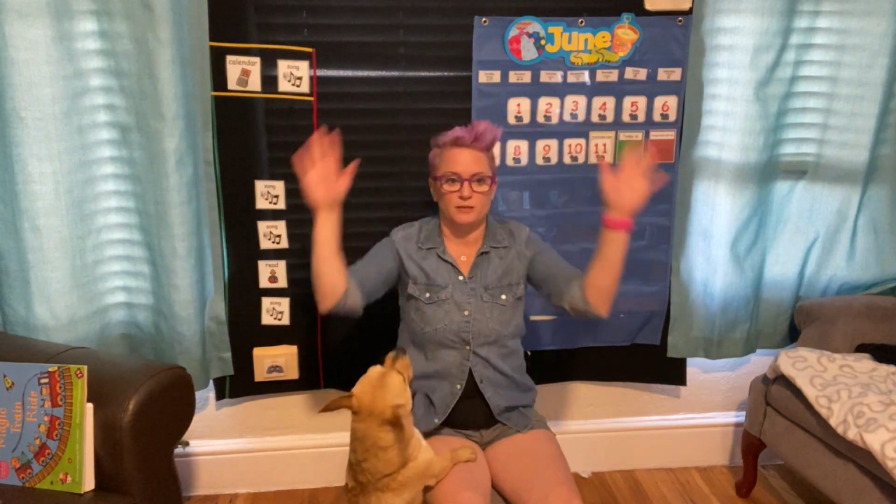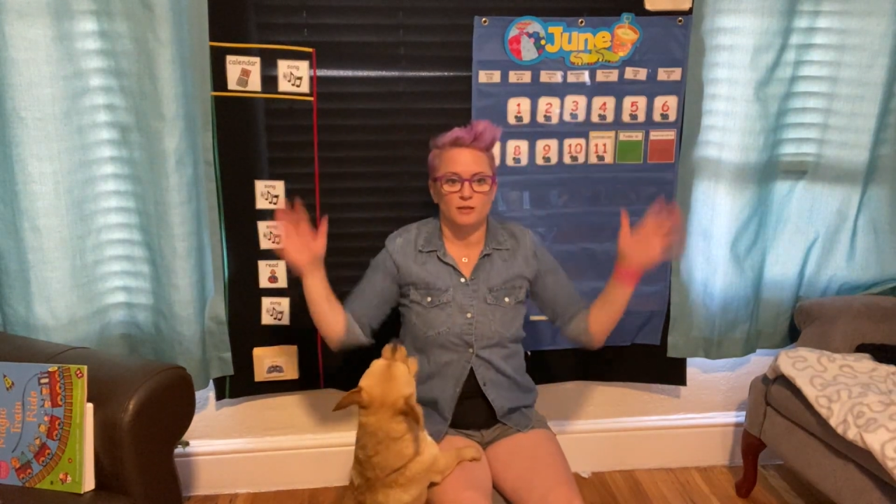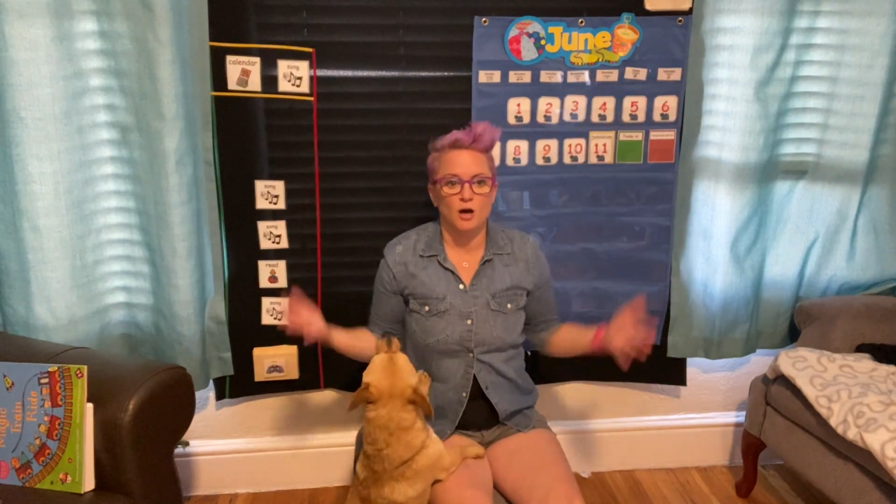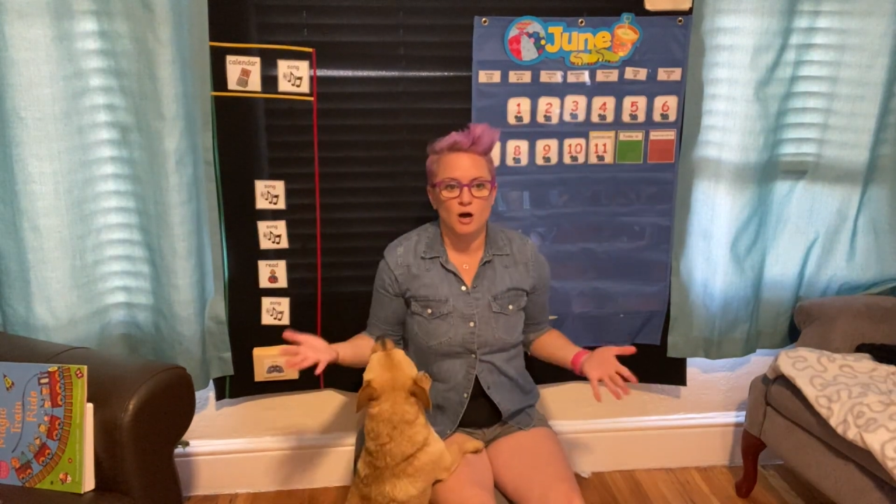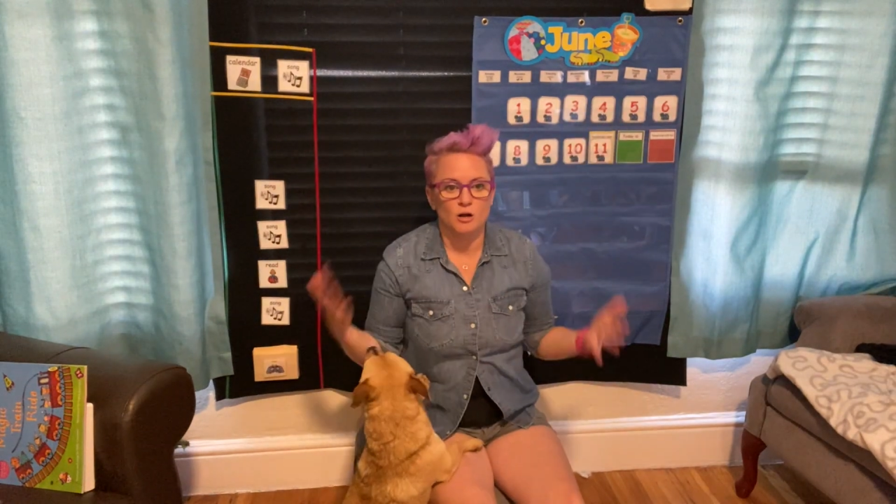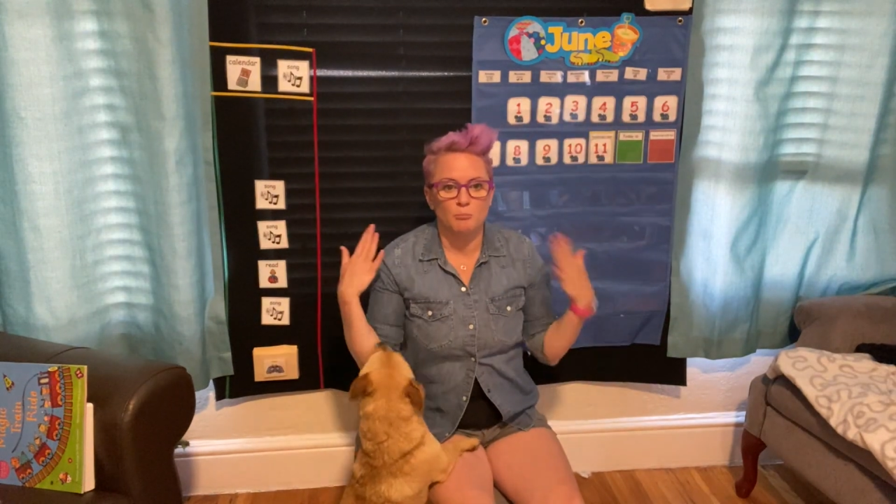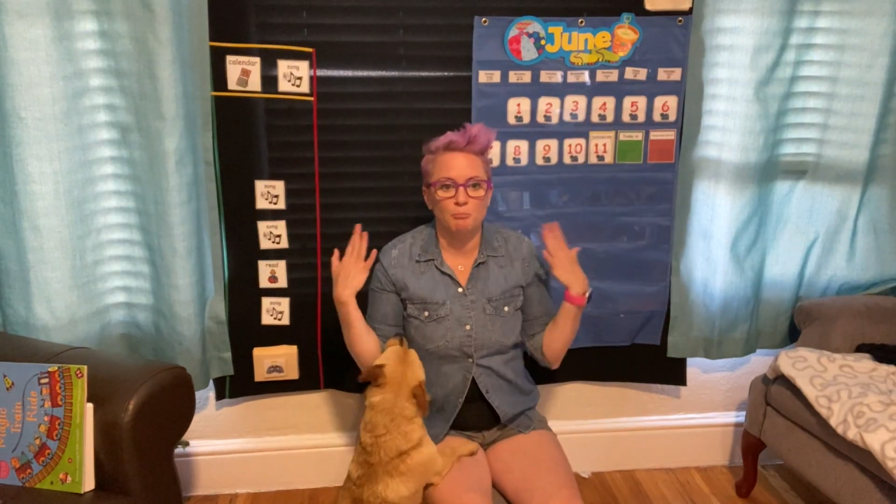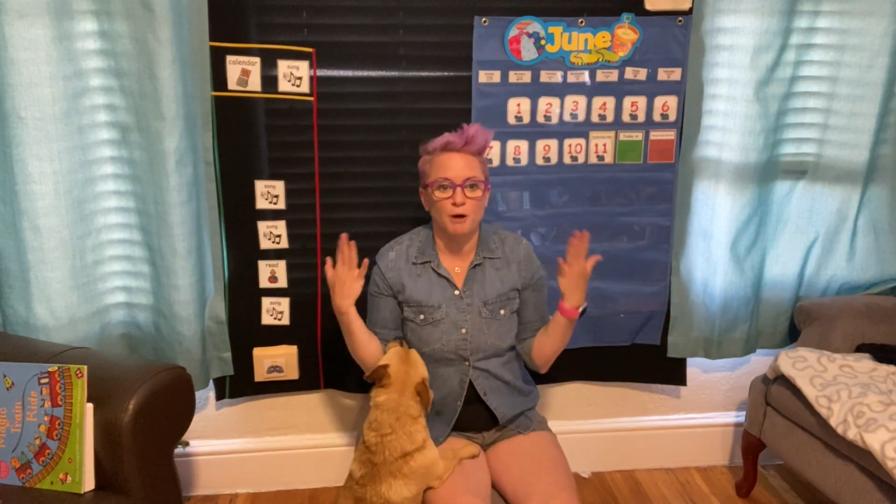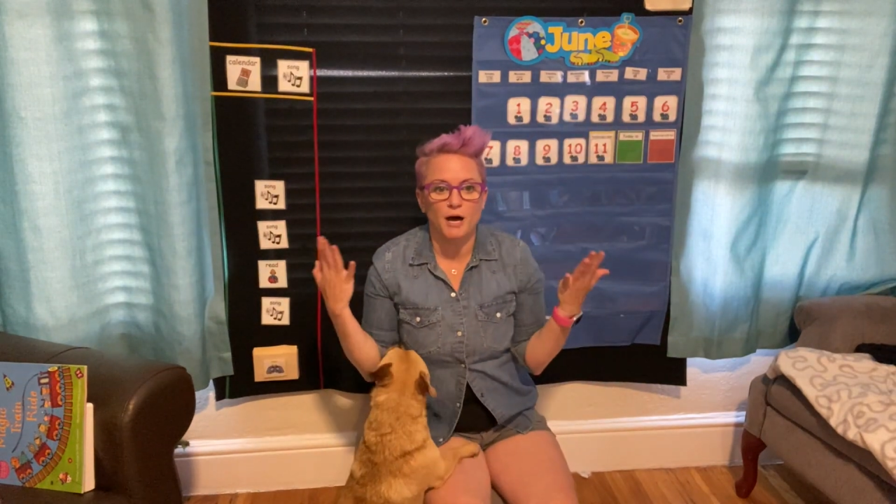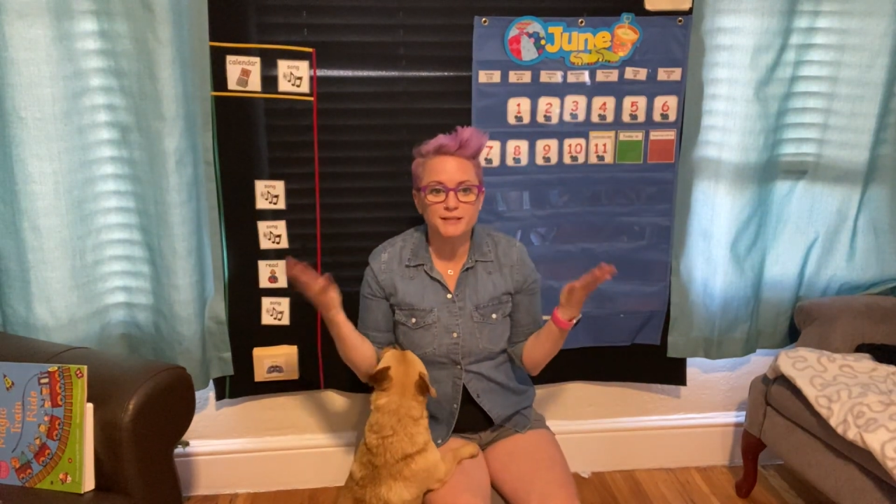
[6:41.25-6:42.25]
long.
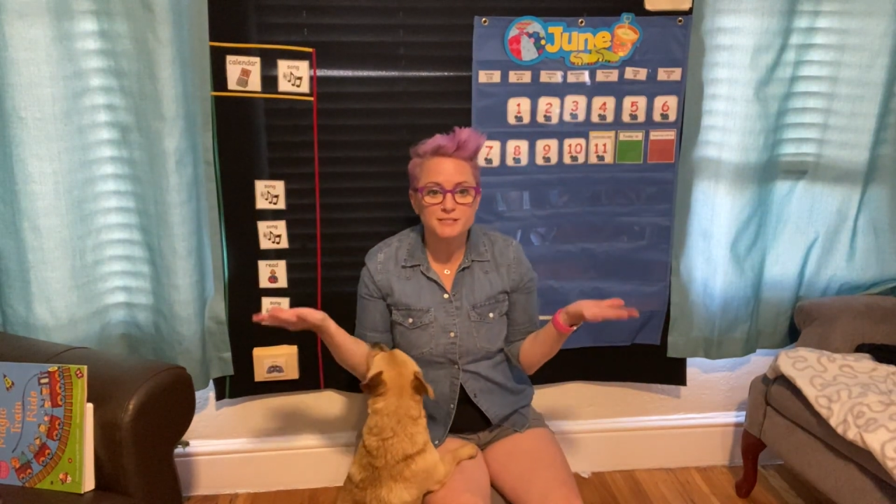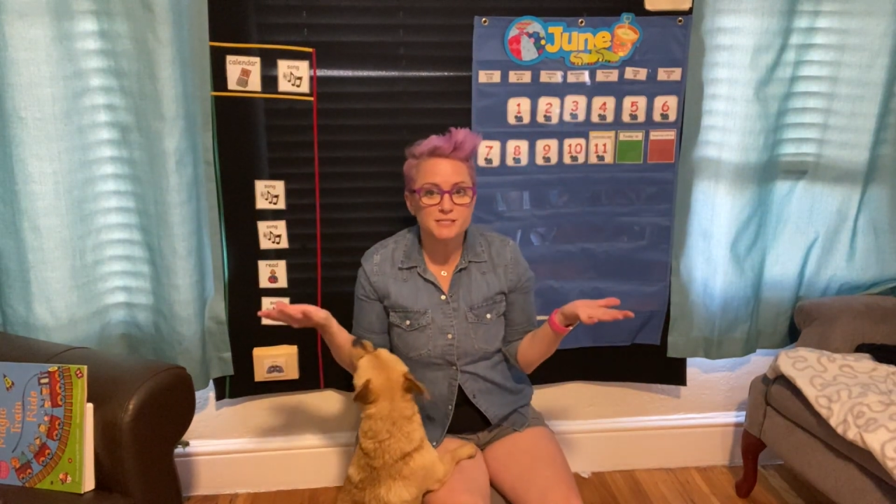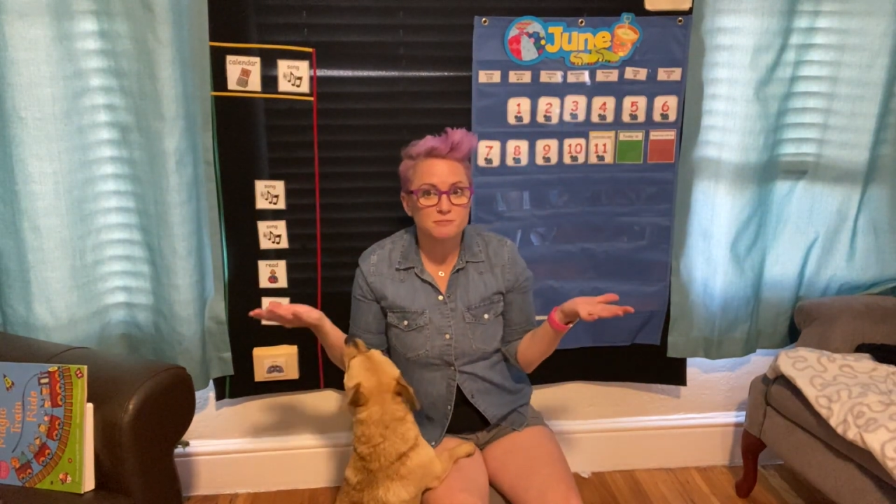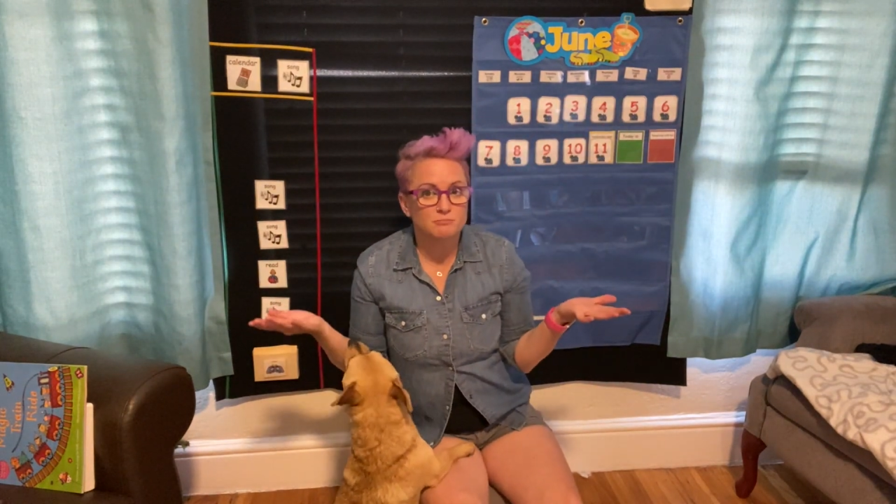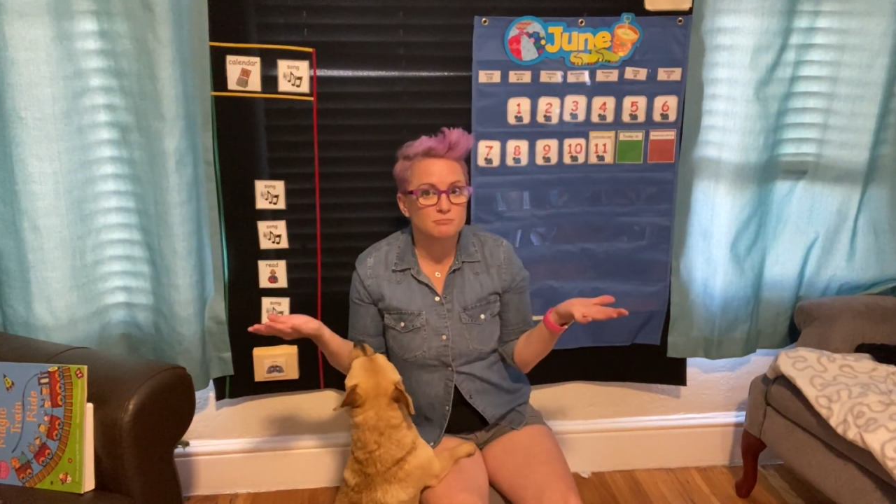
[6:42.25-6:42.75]
But